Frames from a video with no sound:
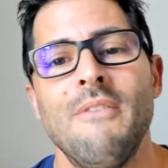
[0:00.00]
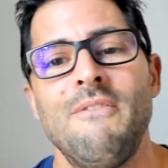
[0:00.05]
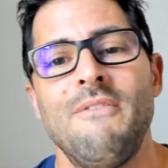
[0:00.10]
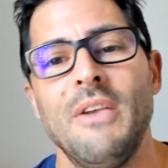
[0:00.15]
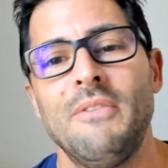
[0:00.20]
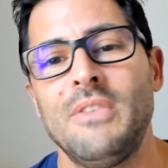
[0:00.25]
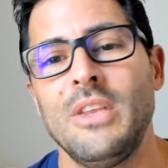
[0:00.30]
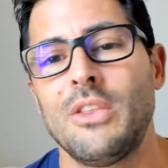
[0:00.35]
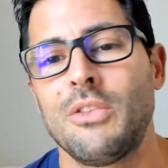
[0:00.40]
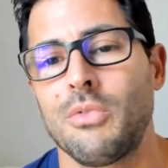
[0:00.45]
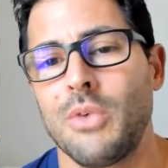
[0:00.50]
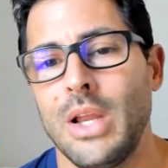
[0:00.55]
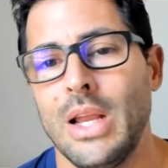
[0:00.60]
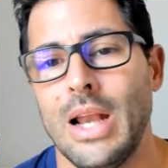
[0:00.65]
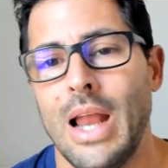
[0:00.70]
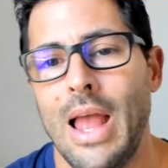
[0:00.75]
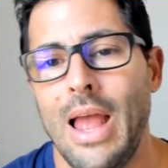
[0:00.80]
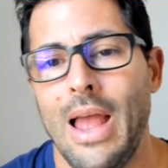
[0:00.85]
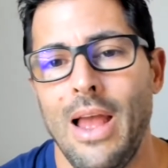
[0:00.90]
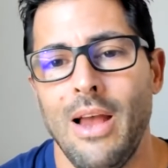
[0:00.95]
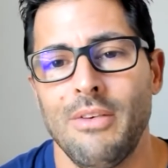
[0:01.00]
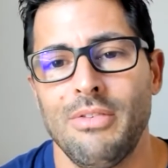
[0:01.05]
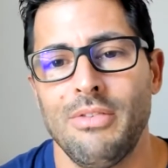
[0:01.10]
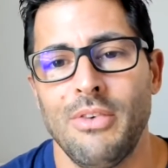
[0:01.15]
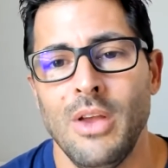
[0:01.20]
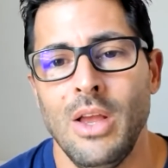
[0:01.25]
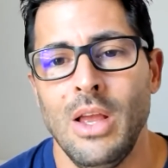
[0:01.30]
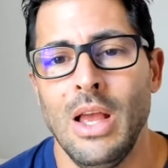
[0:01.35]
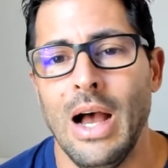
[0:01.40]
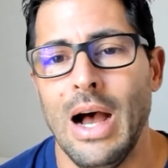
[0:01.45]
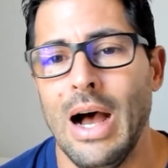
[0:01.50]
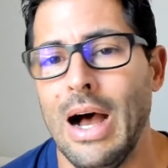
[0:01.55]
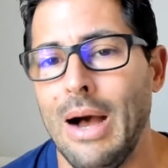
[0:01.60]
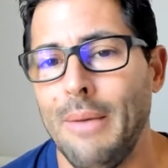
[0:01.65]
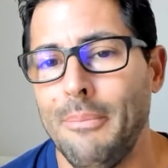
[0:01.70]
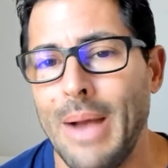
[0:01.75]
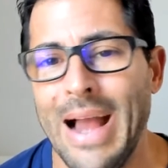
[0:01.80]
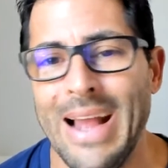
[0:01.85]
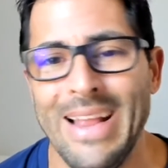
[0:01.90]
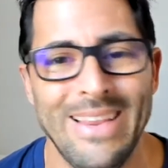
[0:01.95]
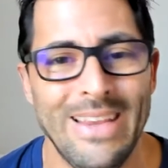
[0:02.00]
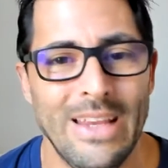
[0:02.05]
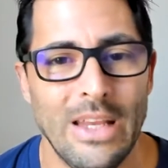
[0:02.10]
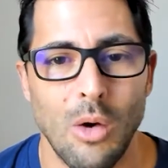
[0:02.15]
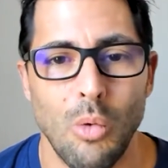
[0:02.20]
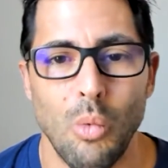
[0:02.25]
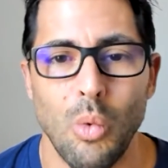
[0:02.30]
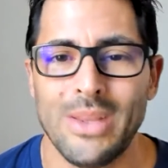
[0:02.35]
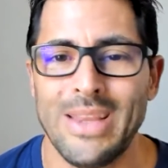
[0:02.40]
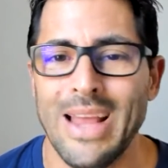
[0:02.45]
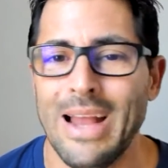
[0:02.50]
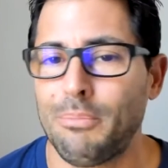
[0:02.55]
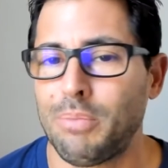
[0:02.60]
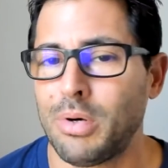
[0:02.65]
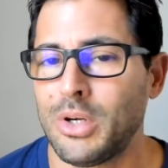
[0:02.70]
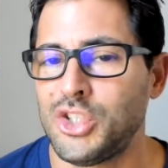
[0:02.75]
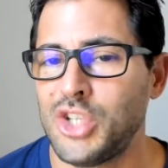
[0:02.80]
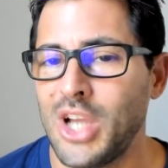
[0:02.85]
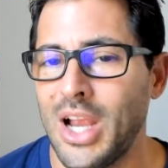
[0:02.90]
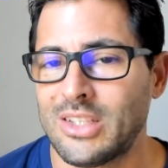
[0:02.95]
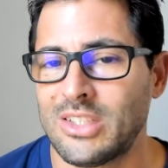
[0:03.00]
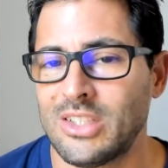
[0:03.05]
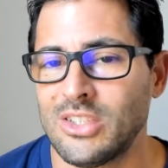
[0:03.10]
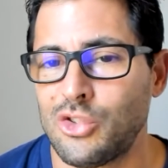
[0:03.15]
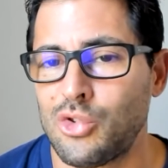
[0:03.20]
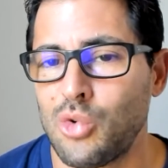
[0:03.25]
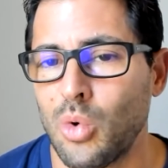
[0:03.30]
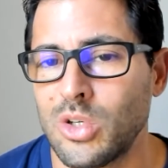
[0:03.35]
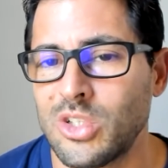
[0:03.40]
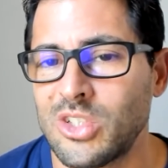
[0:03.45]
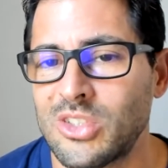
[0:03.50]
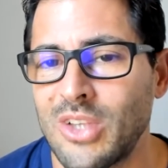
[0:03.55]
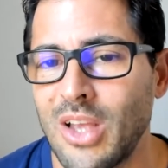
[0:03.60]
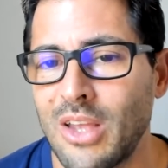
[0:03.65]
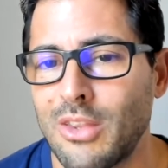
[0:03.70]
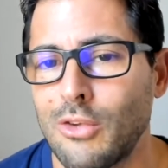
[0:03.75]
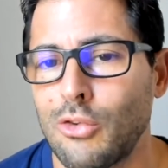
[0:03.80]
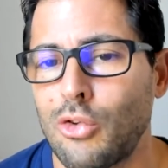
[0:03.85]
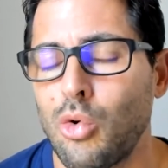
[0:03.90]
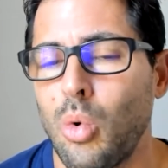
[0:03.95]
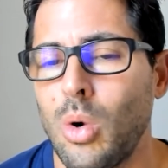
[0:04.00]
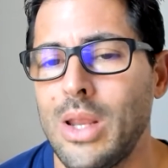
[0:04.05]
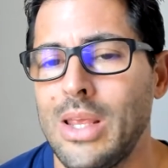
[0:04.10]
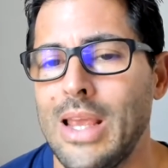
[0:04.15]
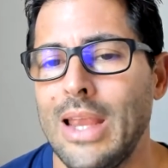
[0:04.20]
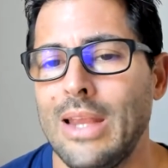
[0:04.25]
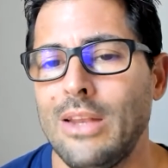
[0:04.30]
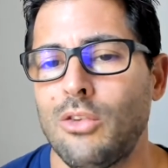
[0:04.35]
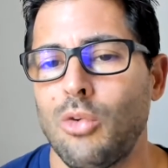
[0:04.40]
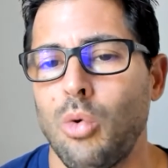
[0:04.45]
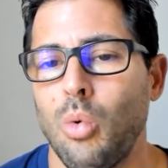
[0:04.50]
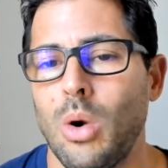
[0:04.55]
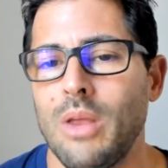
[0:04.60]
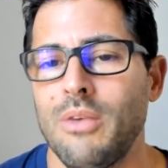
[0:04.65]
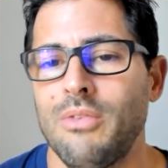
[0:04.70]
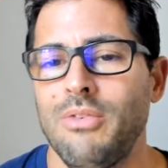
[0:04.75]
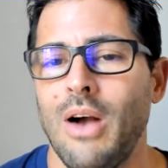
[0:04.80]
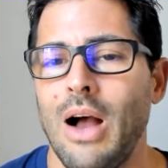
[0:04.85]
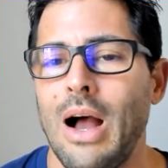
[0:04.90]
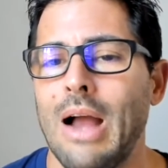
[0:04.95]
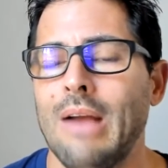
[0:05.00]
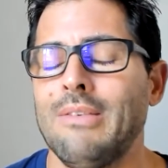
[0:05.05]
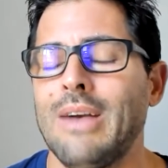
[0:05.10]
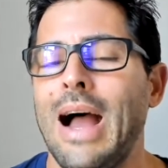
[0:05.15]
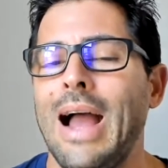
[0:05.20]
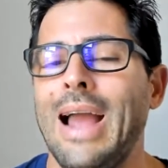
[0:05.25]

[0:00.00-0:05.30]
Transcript: 53.5. What that projects is Georgia Southern 28-25.